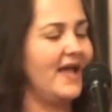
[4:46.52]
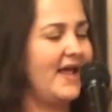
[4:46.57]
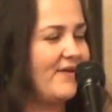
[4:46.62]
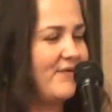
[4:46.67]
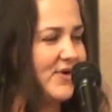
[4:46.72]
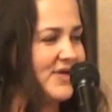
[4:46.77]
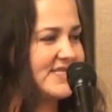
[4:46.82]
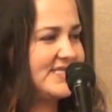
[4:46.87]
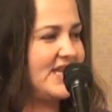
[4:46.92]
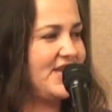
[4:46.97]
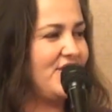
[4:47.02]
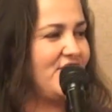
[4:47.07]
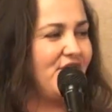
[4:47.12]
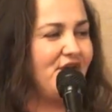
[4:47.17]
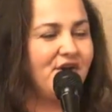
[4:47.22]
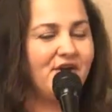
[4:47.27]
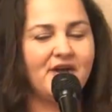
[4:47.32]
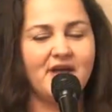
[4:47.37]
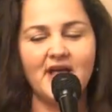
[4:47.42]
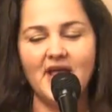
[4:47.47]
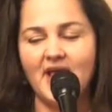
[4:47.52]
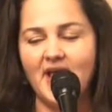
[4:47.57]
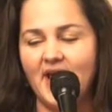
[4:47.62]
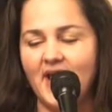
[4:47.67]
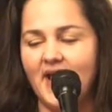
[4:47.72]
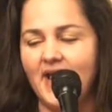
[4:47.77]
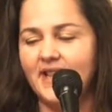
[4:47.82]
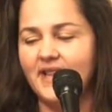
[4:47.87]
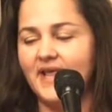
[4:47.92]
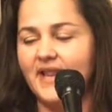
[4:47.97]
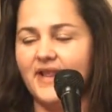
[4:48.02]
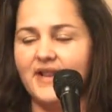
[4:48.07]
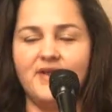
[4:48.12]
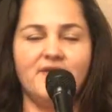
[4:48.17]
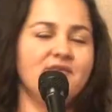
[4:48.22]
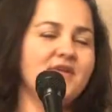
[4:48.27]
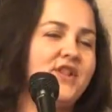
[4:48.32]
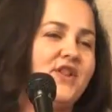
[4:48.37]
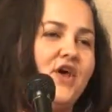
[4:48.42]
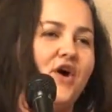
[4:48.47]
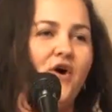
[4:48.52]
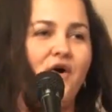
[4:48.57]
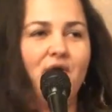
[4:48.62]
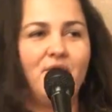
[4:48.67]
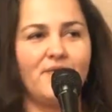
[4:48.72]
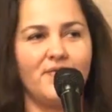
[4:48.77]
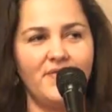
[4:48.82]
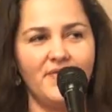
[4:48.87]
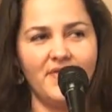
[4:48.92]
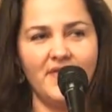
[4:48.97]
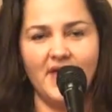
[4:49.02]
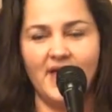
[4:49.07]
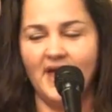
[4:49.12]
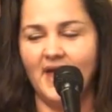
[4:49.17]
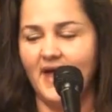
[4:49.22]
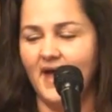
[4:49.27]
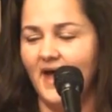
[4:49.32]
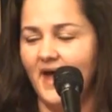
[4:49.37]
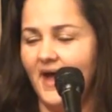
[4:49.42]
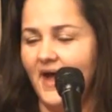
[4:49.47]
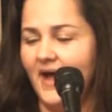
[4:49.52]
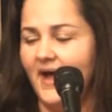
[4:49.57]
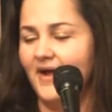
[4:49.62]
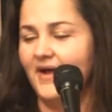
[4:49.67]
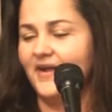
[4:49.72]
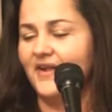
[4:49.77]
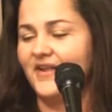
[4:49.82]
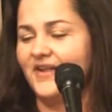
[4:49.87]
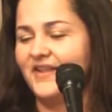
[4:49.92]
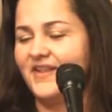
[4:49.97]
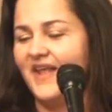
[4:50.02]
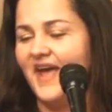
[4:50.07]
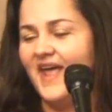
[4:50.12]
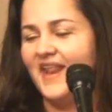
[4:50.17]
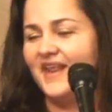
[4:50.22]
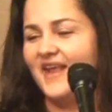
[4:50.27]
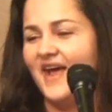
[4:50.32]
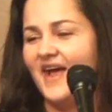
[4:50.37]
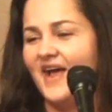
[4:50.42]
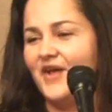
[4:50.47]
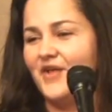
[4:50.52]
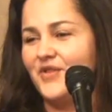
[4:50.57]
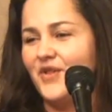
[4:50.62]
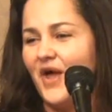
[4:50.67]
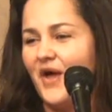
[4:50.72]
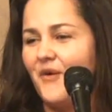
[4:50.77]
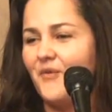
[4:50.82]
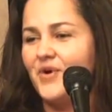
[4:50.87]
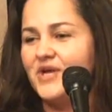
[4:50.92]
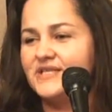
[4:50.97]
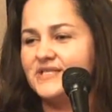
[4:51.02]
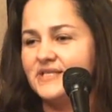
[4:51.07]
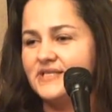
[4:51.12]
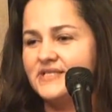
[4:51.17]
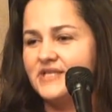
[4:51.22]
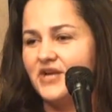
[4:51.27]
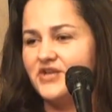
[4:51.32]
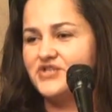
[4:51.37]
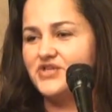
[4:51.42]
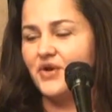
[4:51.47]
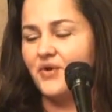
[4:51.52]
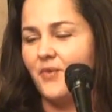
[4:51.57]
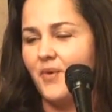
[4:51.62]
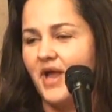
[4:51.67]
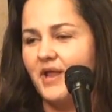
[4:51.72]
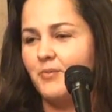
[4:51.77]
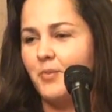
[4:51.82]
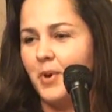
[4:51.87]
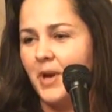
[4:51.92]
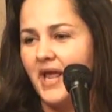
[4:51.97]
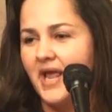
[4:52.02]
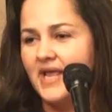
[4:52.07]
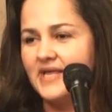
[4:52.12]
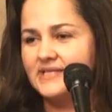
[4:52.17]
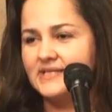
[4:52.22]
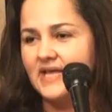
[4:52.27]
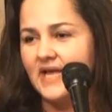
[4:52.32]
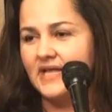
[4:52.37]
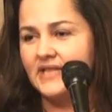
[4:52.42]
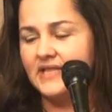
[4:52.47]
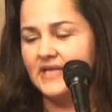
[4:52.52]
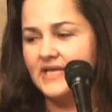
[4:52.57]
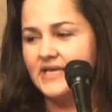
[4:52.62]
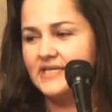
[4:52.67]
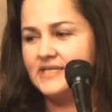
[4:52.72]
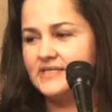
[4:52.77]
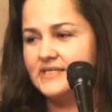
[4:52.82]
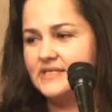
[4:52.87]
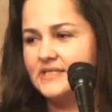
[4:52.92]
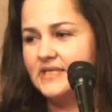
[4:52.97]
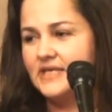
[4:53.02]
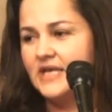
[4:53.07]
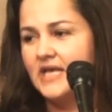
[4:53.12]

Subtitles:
I was here and didn't even know that I was in such a great place like this.